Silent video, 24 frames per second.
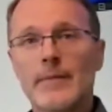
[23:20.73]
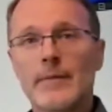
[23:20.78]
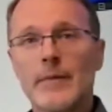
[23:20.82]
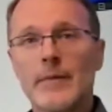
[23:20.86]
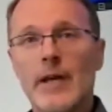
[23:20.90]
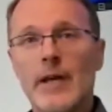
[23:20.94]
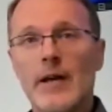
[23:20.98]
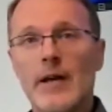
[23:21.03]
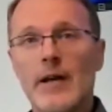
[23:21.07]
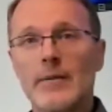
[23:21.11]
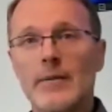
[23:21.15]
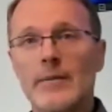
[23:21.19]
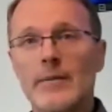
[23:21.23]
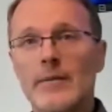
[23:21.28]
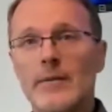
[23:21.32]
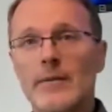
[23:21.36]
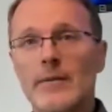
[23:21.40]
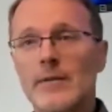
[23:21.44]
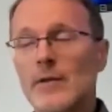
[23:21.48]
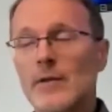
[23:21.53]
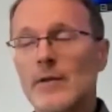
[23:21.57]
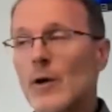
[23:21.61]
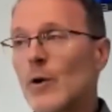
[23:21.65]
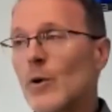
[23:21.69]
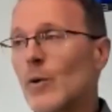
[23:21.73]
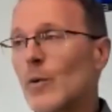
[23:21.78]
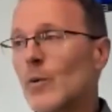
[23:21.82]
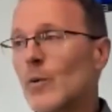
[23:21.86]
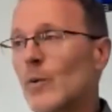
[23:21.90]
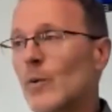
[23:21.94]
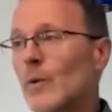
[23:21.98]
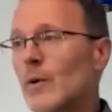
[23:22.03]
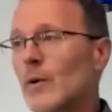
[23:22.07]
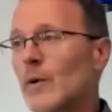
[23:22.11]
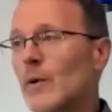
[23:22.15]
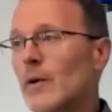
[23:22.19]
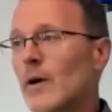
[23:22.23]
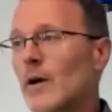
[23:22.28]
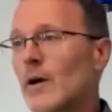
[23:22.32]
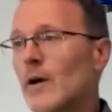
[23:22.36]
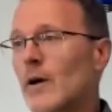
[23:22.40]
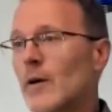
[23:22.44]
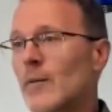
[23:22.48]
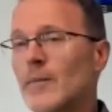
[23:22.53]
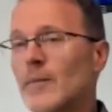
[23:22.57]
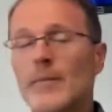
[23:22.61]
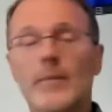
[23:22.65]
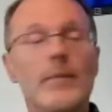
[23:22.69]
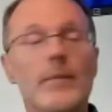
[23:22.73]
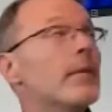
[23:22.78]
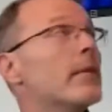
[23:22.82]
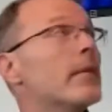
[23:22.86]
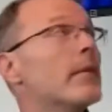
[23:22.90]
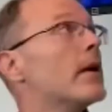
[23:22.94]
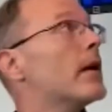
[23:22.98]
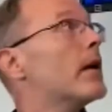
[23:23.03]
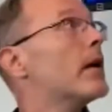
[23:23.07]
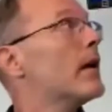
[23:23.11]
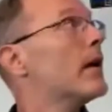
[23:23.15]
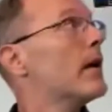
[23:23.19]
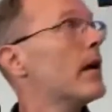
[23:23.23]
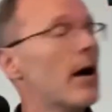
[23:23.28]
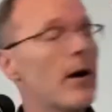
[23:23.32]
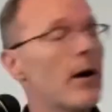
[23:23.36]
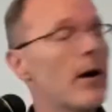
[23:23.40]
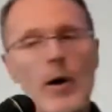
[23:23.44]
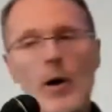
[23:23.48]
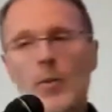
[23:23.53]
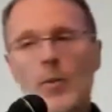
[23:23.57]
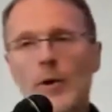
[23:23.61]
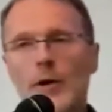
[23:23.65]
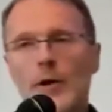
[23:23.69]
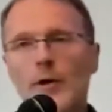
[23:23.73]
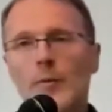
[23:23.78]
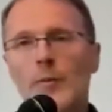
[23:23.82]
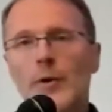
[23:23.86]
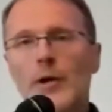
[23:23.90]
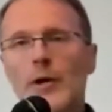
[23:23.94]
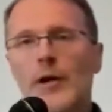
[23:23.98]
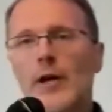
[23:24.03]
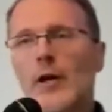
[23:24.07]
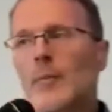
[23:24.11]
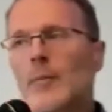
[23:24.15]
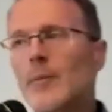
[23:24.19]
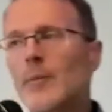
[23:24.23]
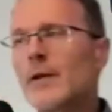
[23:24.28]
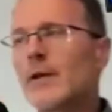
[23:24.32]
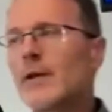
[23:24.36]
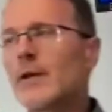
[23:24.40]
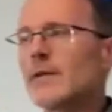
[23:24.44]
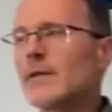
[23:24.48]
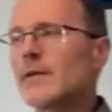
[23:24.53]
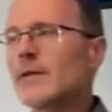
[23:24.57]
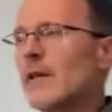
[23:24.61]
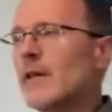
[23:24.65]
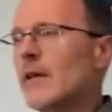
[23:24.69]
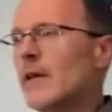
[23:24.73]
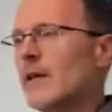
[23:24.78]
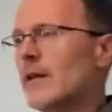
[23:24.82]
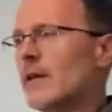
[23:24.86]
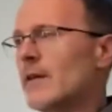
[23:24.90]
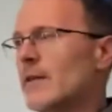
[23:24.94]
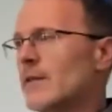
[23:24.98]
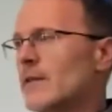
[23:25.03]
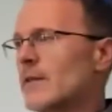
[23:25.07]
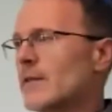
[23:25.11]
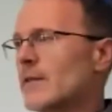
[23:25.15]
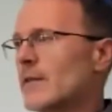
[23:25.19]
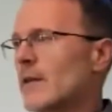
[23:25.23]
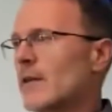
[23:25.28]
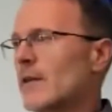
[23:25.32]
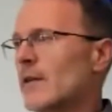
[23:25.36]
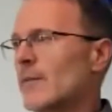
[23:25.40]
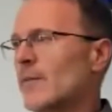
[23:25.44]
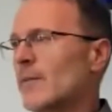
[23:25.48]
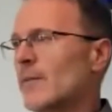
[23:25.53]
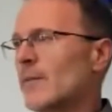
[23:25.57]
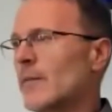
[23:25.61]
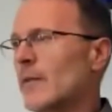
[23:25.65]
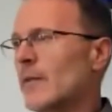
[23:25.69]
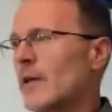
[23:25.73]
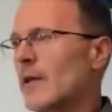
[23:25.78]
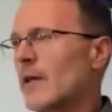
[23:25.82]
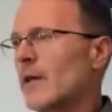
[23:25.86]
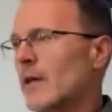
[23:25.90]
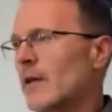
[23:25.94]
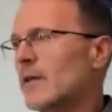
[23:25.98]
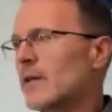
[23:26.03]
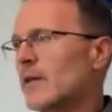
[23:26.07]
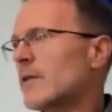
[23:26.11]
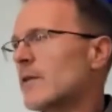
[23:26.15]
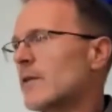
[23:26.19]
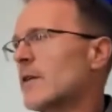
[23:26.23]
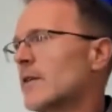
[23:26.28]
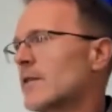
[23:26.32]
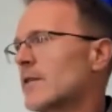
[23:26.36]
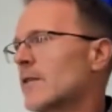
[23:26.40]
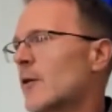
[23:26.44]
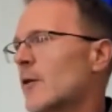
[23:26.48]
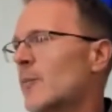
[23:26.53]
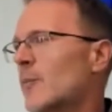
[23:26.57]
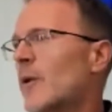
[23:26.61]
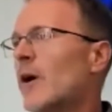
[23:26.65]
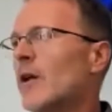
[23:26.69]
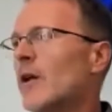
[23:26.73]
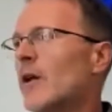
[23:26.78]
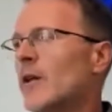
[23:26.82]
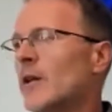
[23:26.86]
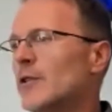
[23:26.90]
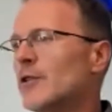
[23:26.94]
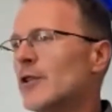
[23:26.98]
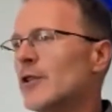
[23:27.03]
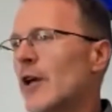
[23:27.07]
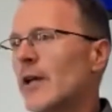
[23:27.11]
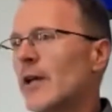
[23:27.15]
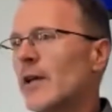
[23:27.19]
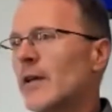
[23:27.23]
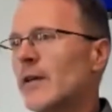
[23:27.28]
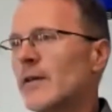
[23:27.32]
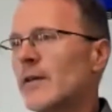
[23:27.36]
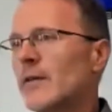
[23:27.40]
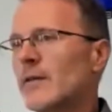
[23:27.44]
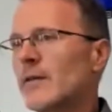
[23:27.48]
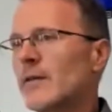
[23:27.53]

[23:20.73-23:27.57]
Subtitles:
Yeah, so I wanted to bring it up because it is, it's an apologetic,